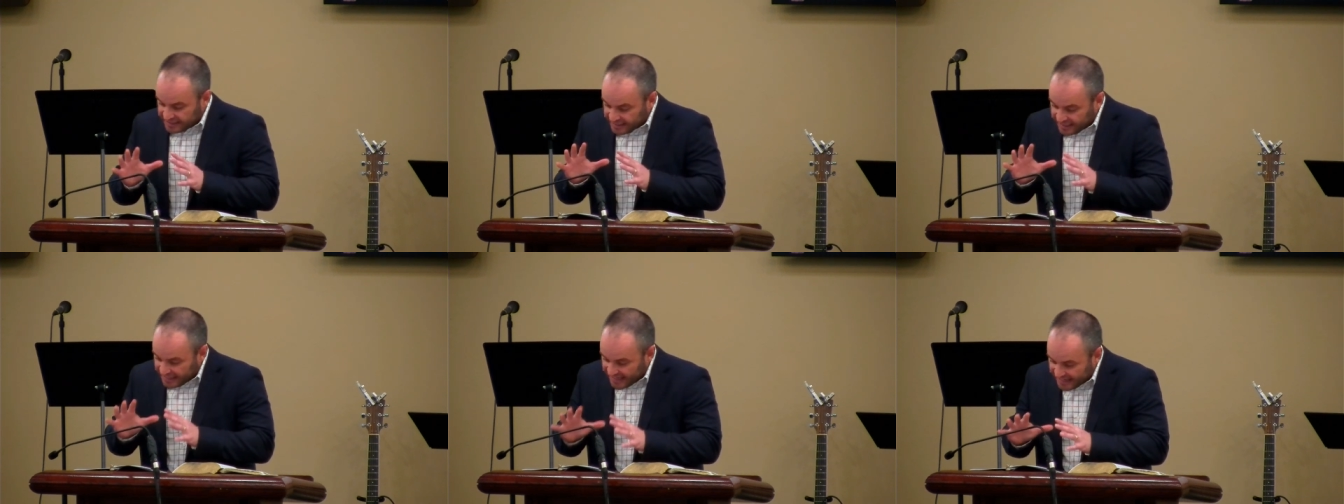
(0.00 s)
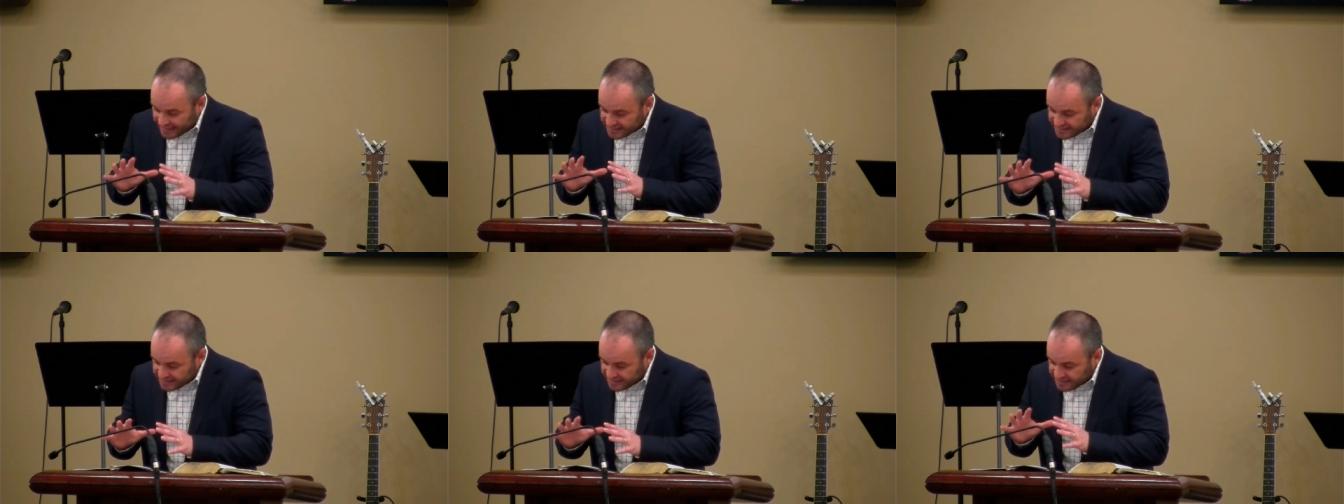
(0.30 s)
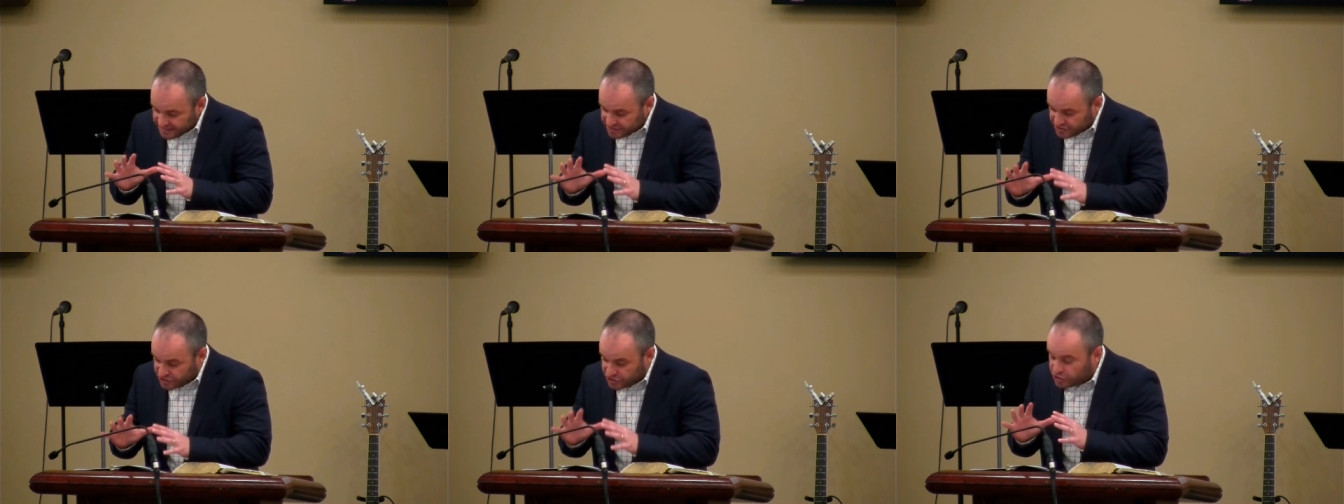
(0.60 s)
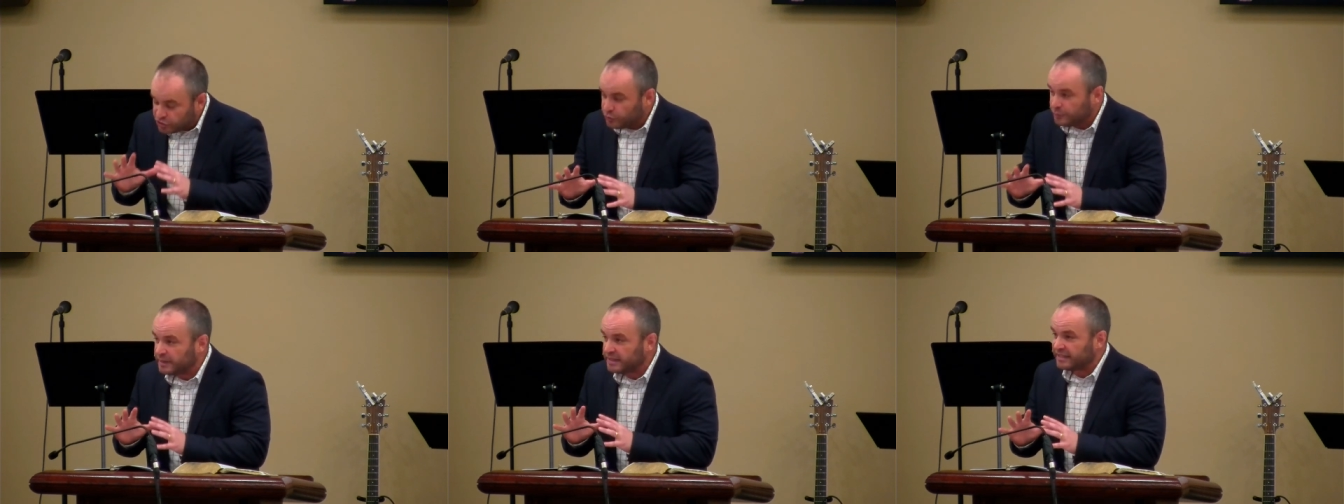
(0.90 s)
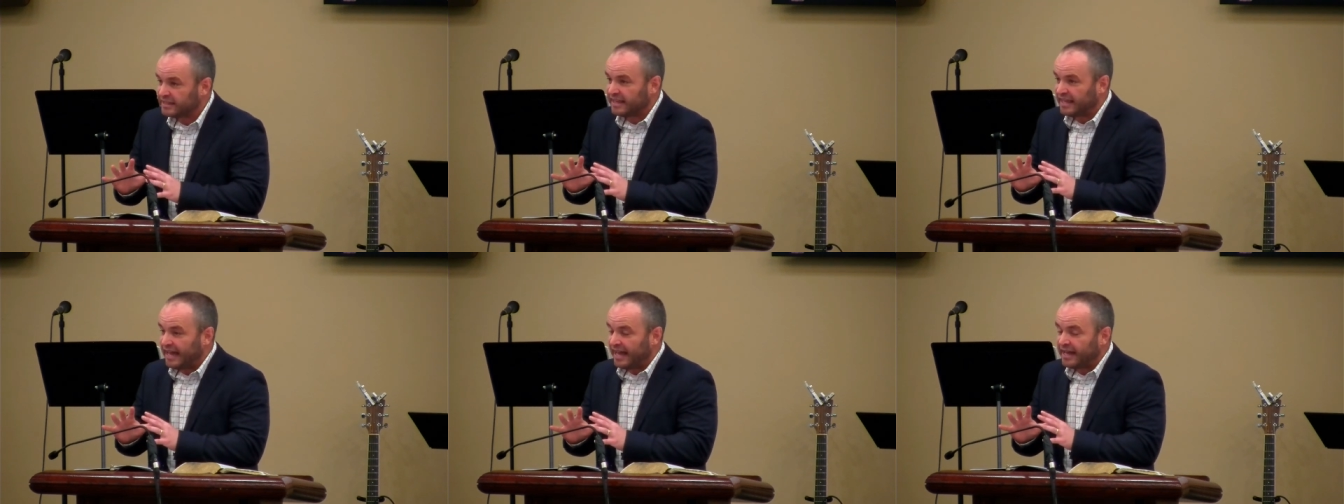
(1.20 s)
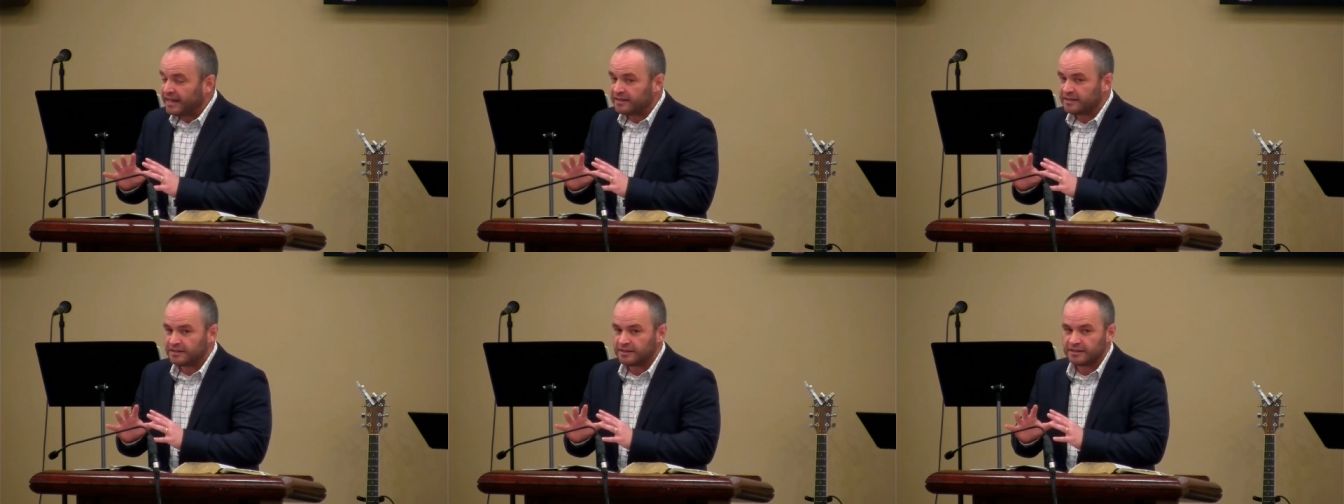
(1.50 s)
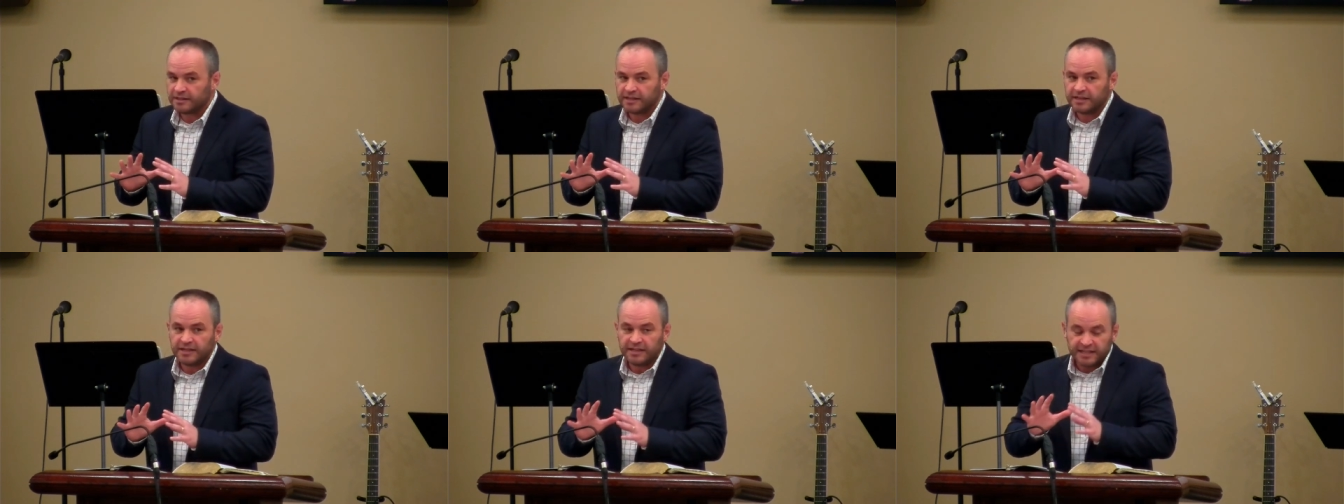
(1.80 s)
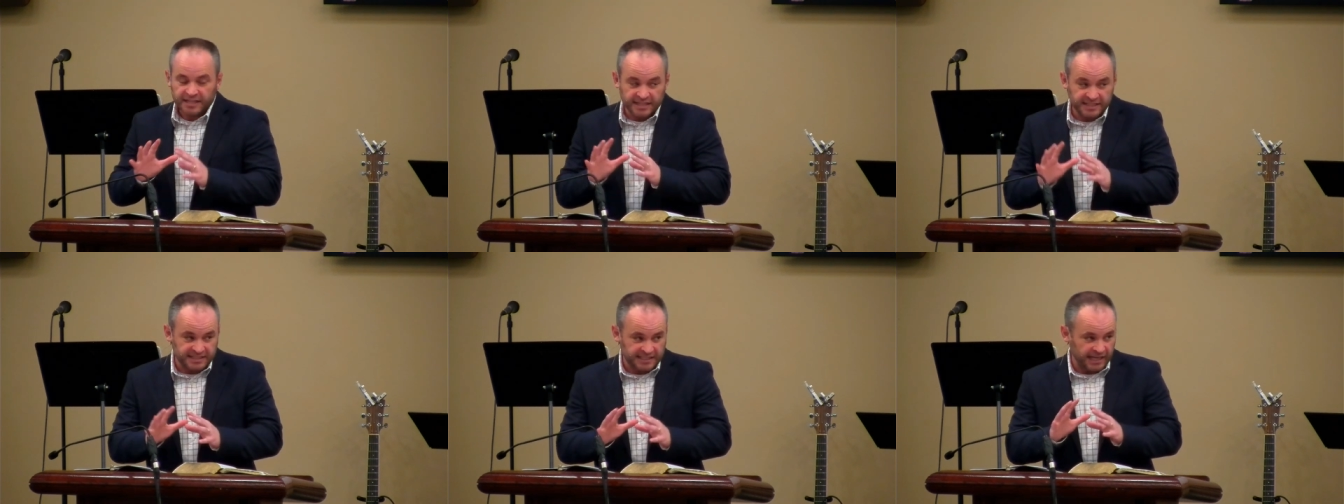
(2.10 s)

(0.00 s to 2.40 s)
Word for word: And as he's doing that, he